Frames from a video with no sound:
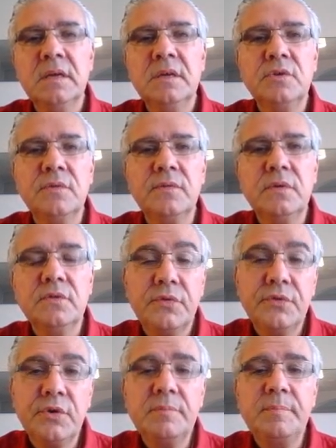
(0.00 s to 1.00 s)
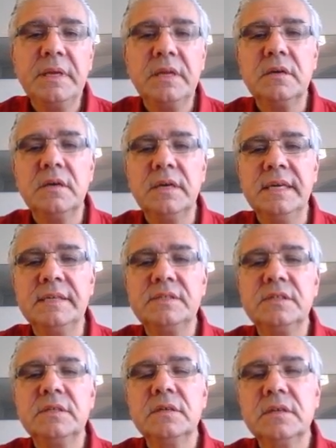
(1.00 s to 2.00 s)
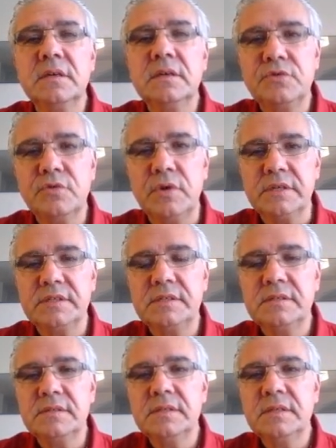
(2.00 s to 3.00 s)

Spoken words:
The third pillar is trust.